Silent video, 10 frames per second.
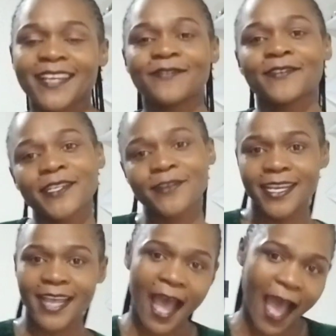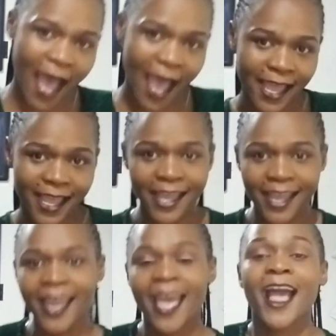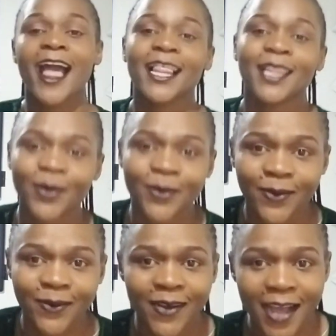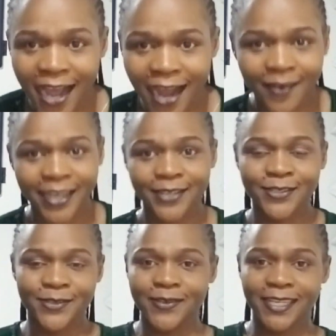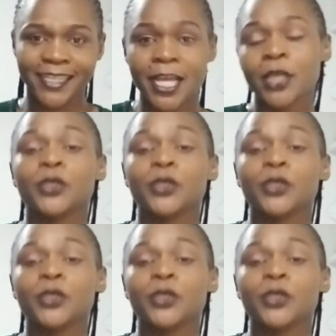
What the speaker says: If you're new here, hi, hello, how are you doing?